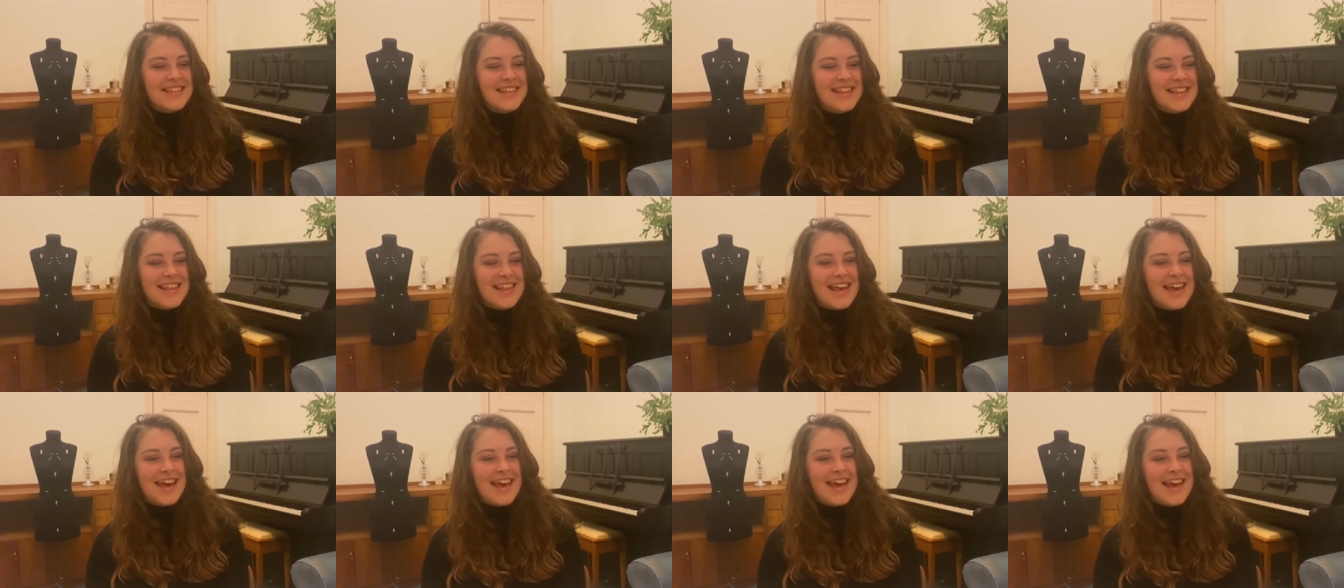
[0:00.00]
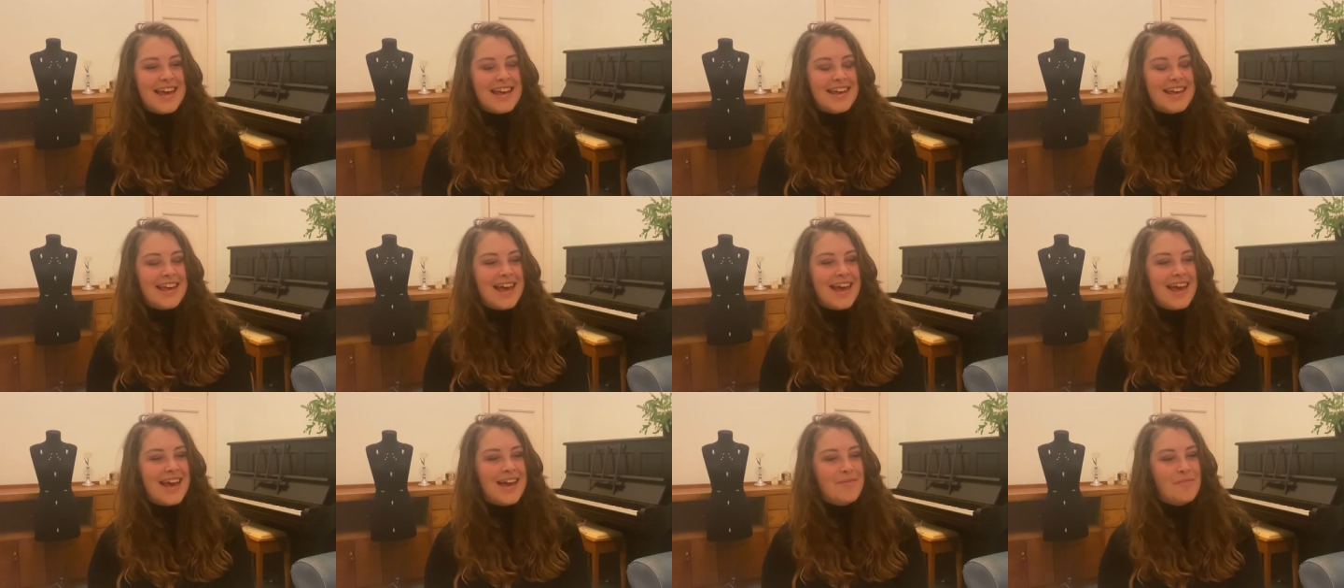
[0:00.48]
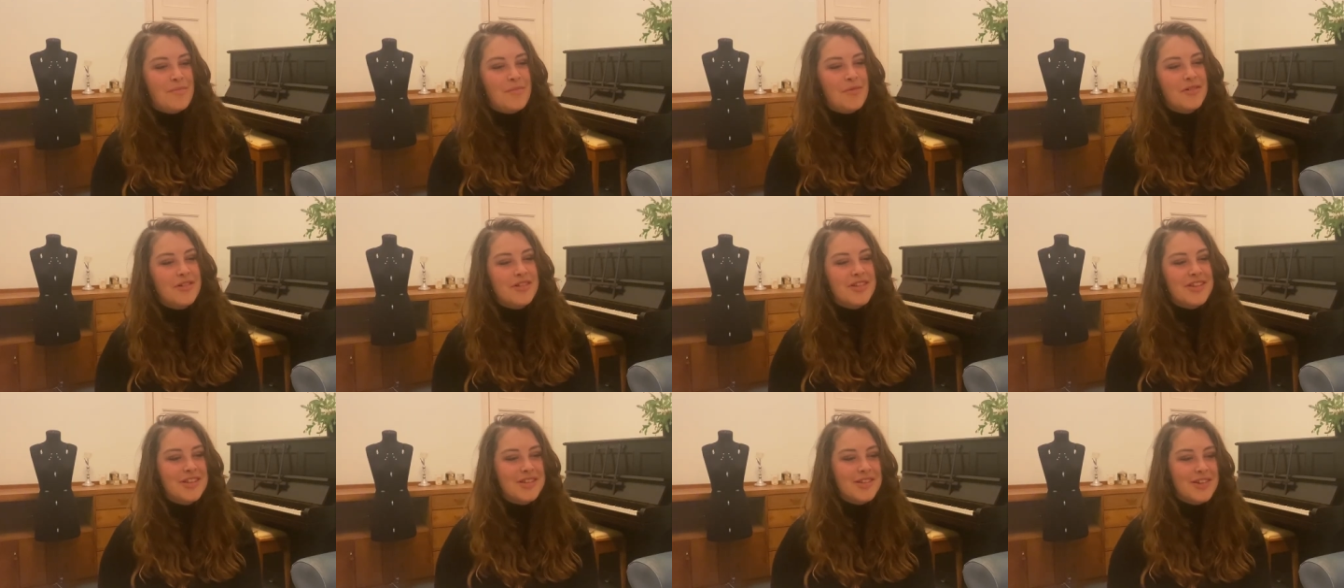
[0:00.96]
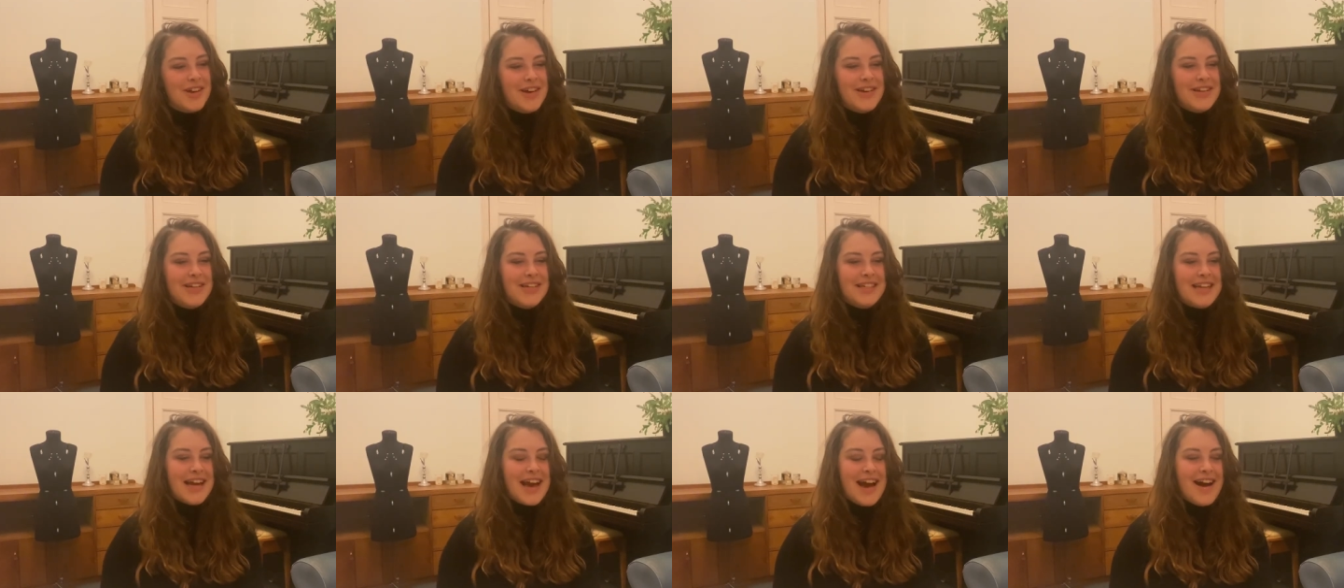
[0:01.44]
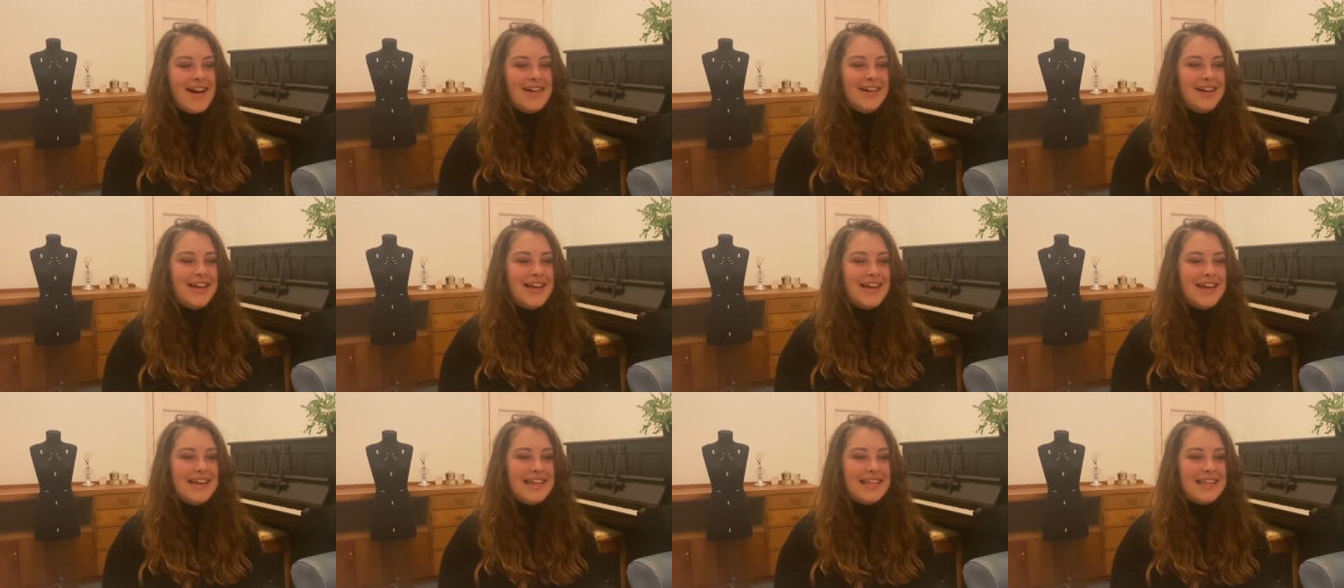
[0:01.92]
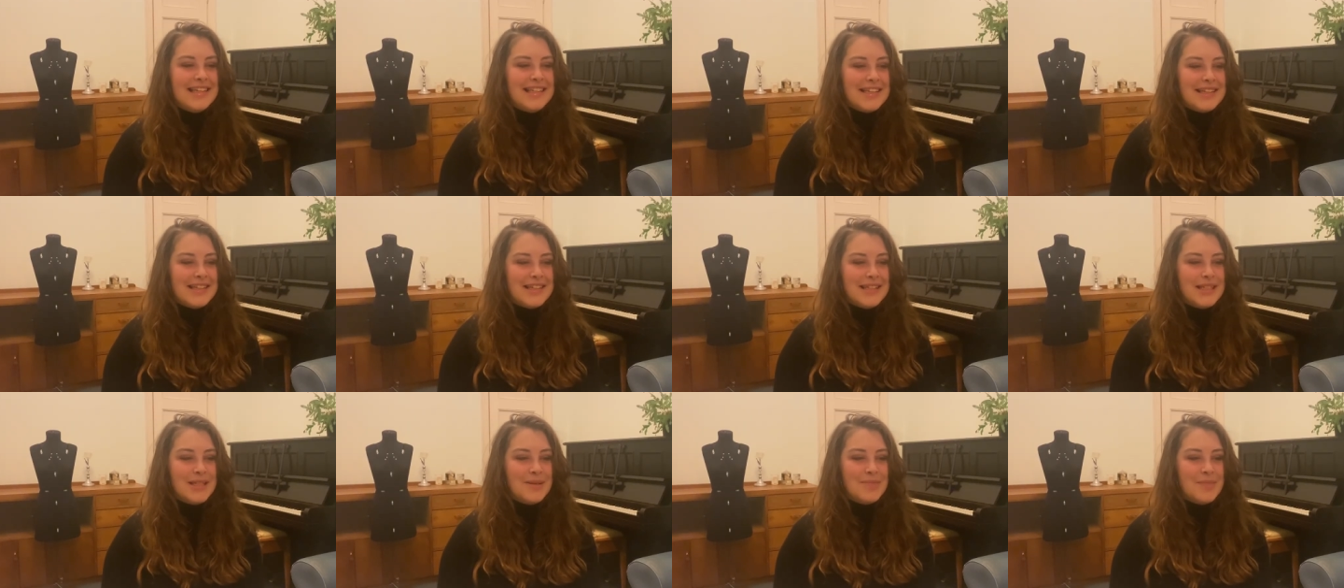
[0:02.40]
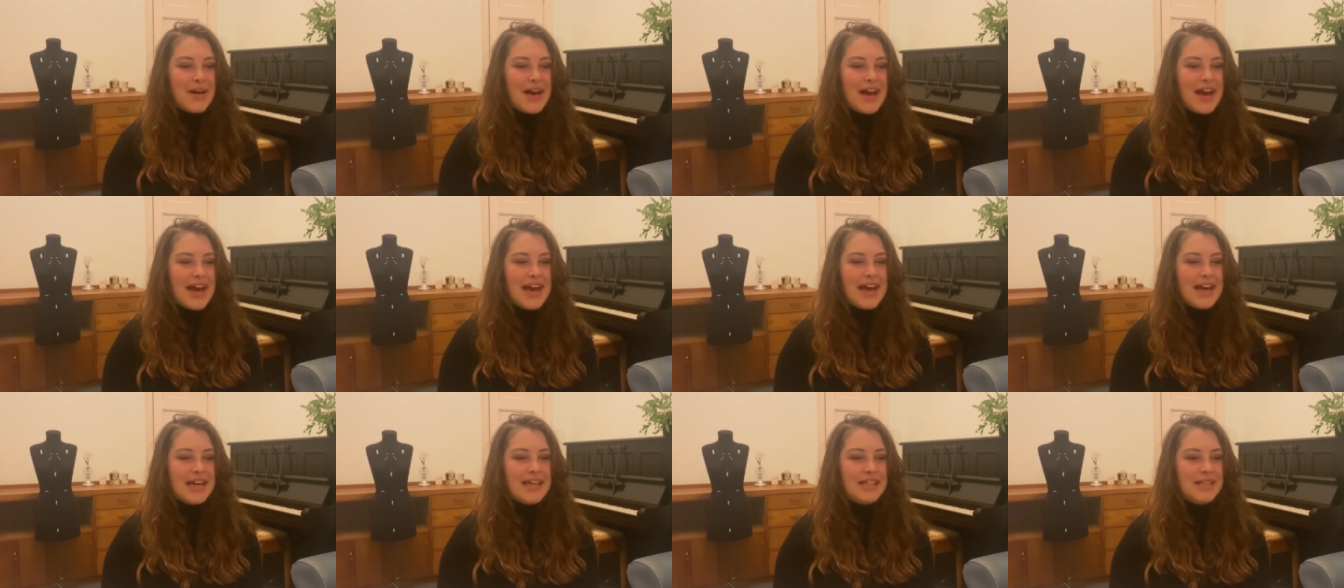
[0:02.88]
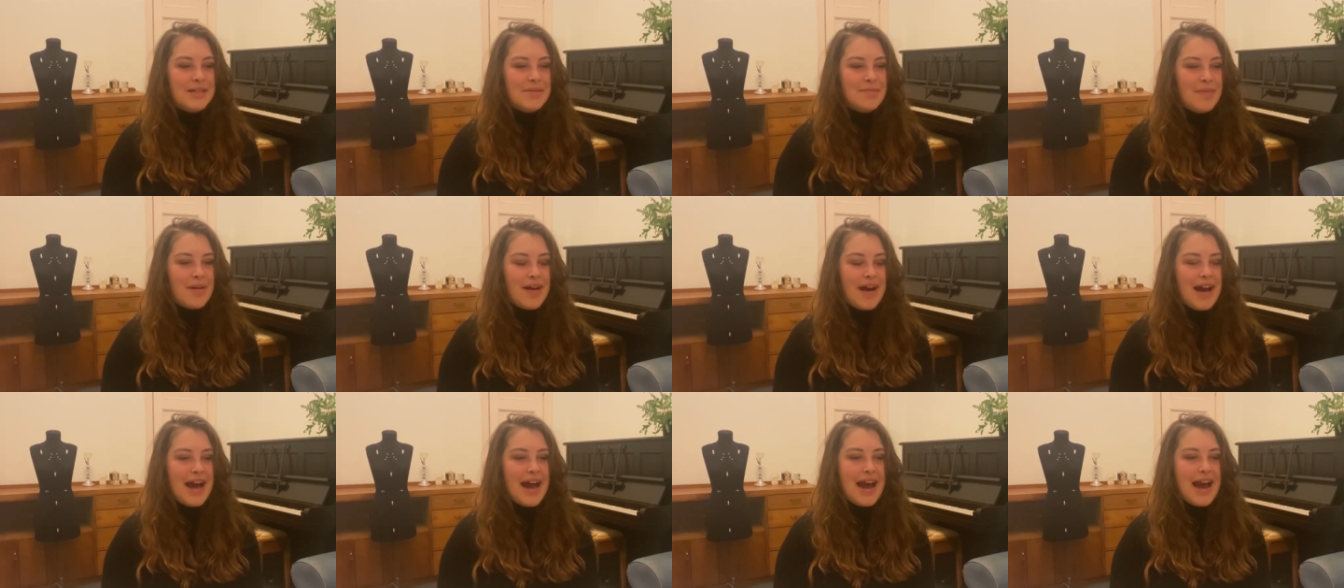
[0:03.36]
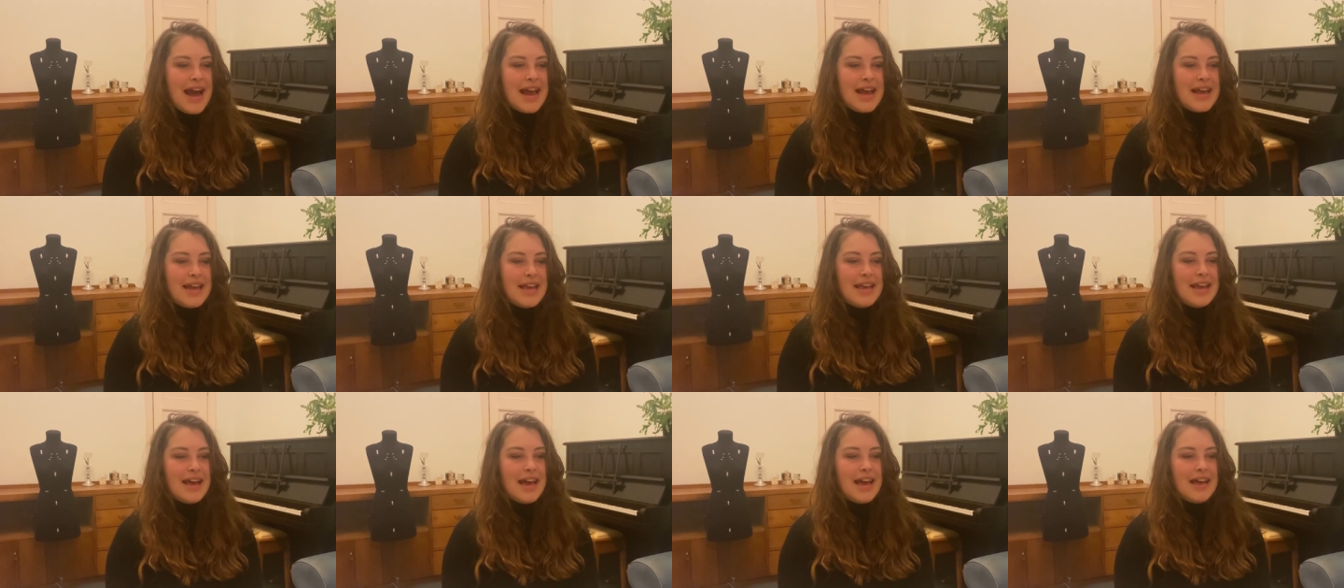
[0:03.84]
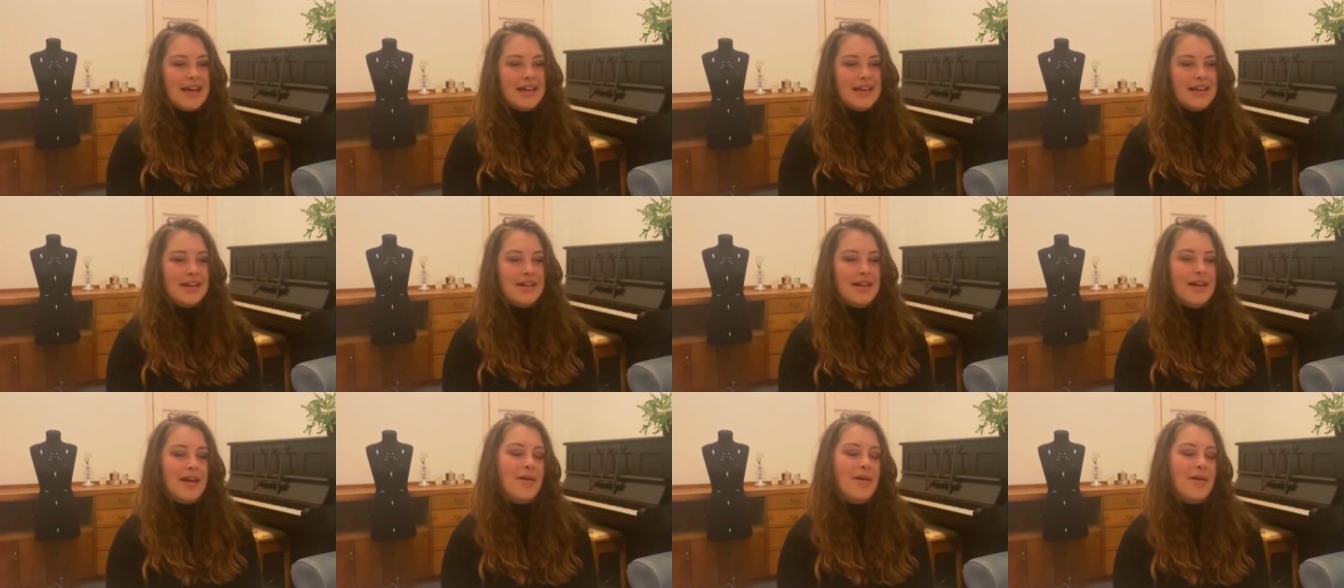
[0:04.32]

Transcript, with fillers: The Borgias Go to Town is inspired by an,